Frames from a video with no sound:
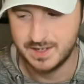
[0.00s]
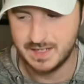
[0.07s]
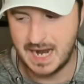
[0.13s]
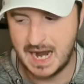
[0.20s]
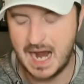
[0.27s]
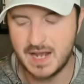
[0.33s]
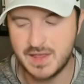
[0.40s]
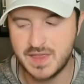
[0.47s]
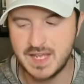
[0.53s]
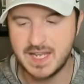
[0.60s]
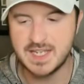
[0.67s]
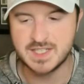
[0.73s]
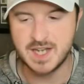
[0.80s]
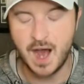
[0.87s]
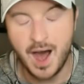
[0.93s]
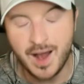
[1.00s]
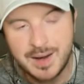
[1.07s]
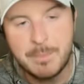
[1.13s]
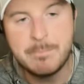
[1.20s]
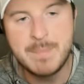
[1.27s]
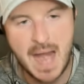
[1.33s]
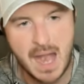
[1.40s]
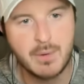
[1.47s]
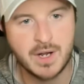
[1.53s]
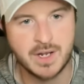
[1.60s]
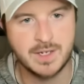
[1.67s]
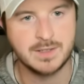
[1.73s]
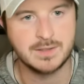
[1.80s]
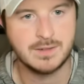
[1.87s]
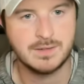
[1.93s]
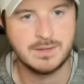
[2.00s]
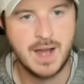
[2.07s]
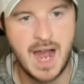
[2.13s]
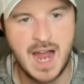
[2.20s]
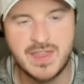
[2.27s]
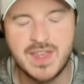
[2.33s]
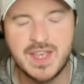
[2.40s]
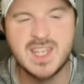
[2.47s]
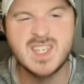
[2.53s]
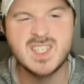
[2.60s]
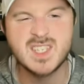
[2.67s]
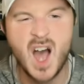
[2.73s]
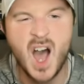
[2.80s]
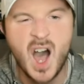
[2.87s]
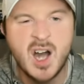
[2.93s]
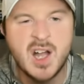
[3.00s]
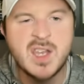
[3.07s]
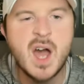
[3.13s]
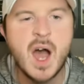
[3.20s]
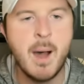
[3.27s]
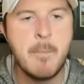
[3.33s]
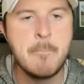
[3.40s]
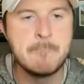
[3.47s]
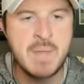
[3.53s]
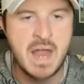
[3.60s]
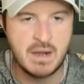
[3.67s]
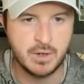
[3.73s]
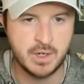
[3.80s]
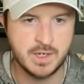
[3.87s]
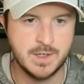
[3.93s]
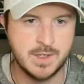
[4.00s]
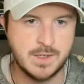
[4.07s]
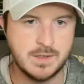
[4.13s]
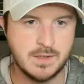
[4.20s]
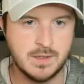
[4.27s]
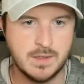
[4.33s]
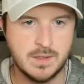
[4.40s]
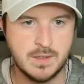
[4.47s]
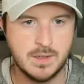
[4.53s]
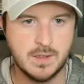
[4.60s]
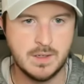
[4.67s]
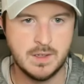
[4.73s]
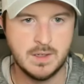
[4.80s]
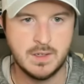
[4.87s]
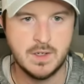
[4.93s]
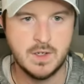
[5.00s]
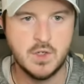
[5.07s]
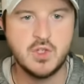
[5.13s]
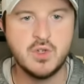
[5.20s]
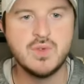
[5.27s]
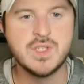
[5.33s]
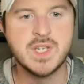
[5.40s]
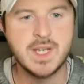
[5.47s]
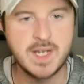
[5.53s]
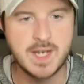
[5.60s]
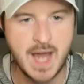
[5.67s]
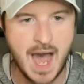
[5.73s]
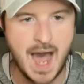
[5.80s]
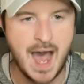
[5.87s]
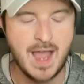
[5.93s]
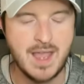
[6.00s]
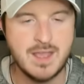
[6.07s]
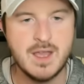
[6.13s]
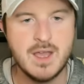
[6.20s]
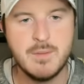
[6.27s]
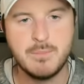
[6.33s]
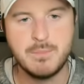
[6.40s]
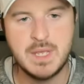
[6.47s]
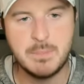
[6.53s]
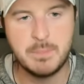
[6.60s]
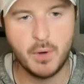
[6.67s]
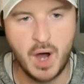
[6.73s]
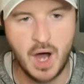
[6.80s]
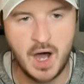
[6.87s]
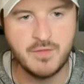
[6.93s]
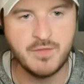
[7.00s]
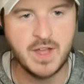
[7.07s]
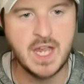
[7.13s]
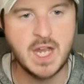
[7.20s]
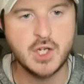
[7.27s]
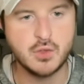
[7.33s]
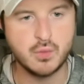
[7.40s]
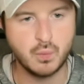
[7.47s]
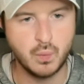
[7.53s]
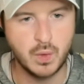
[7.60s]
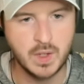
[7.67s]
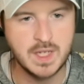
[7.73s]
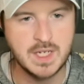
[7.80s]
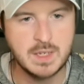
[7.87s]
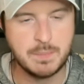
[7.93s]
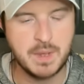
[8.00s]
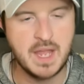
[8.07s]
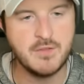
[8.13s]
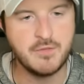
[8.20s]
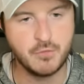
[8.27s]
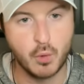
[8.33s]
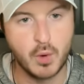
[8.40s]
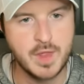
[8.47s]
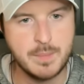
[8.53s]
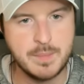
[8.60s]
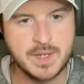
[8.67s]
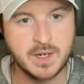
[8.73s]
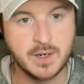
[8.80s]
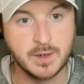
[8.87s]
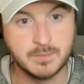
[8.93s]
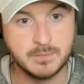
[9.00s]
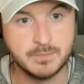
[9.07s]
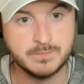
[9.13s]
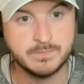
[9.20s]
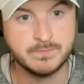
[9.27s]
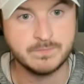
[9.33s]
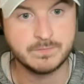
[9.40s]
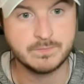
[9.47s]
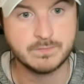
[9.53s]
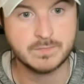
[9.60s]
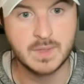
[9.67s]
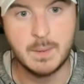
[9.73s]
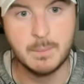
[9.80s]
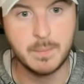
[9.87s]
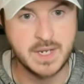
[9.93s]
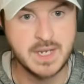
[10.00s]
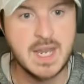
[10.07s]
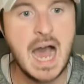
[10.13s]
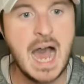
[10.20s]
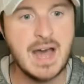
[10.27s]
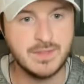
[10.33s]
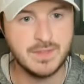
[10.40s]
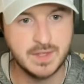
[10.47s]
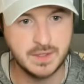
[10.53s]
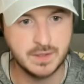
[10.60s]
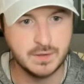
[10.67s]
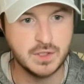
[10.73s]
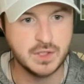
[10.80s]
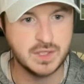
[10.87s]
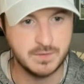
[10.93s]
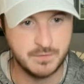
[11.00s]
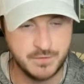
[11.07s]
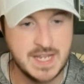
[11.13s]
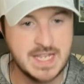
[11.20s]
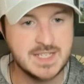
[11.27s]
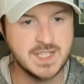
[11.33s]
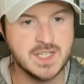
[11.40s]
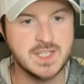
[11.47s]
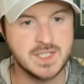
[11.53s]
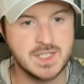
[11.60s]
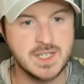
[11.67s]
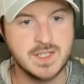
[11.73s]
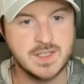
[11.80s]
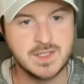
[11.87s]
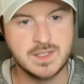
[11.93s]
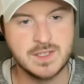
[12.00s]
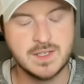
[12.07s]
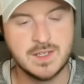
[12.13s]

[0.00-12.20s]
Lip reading: I think it's un-American. I think it is un-American to deny people of age willing to pay for the beer, but not the fancy seats,